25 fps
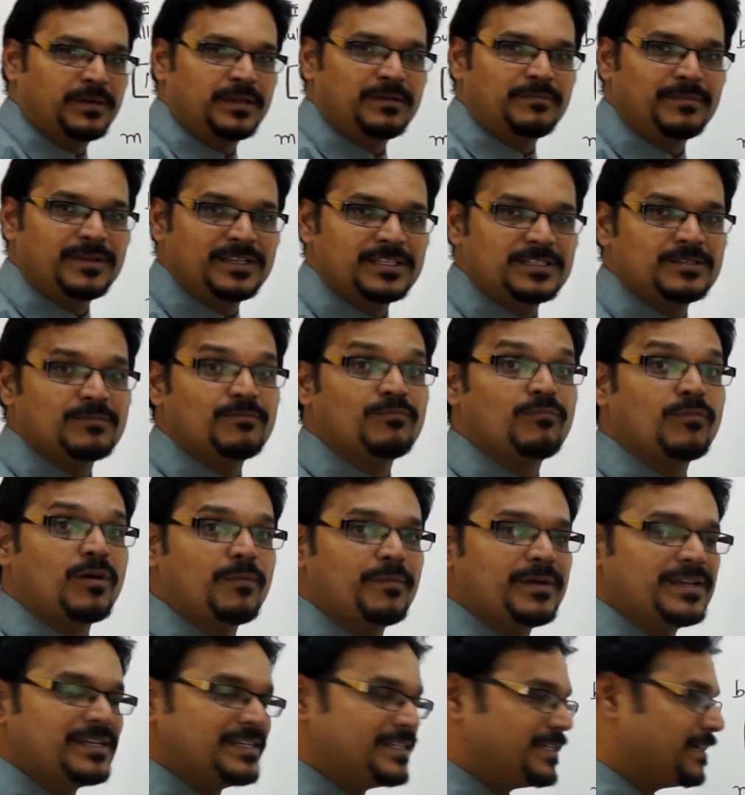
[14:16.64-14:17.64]
P means
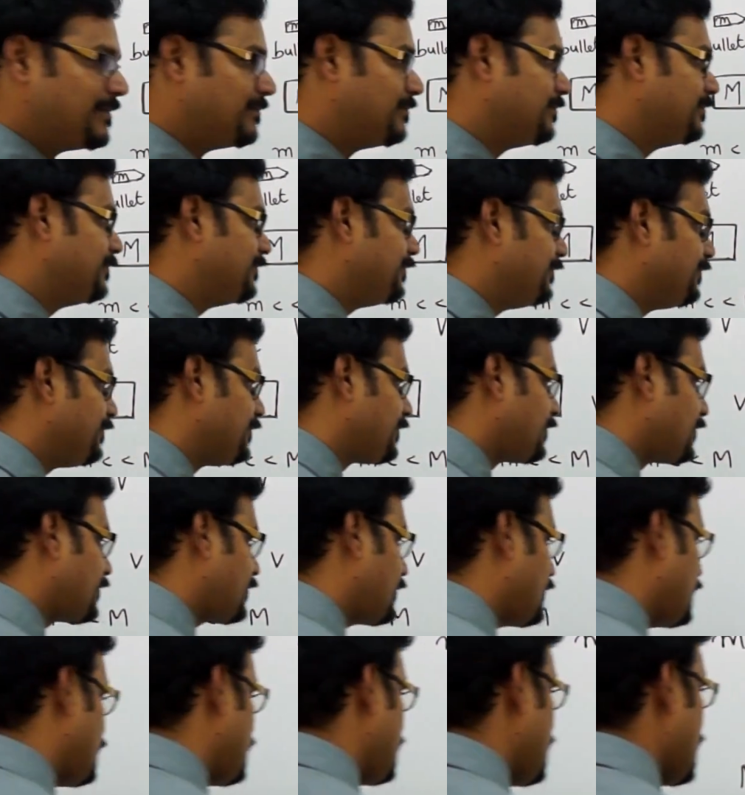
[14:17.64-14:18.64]
momentum.
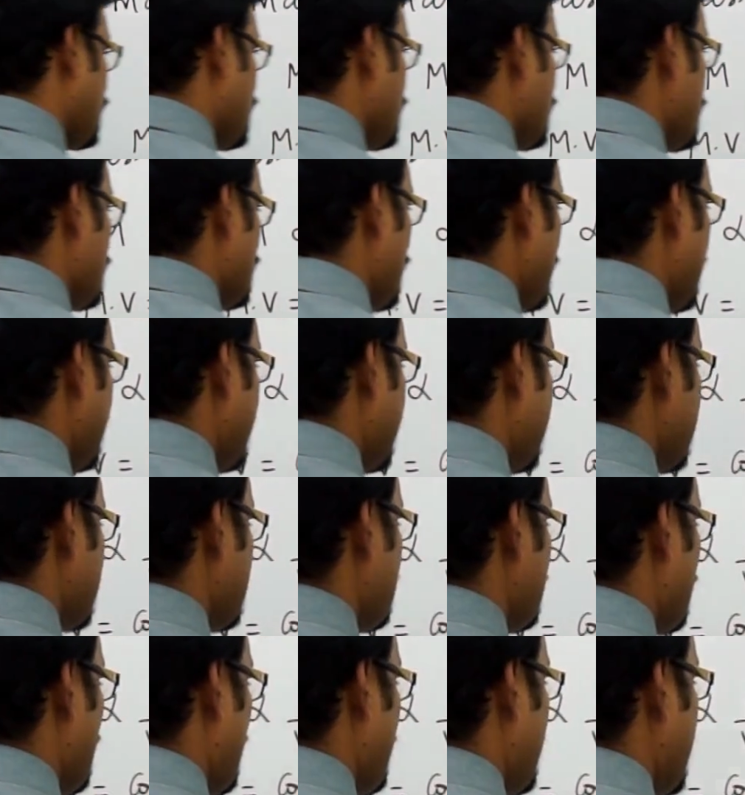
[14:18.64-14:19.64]
So, it
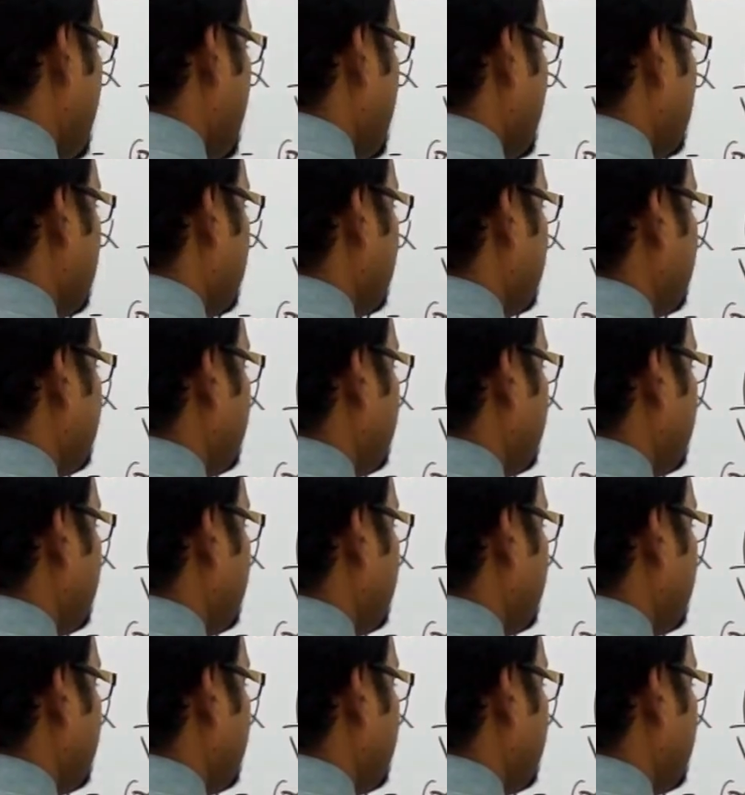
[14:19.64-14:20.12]
is momentum.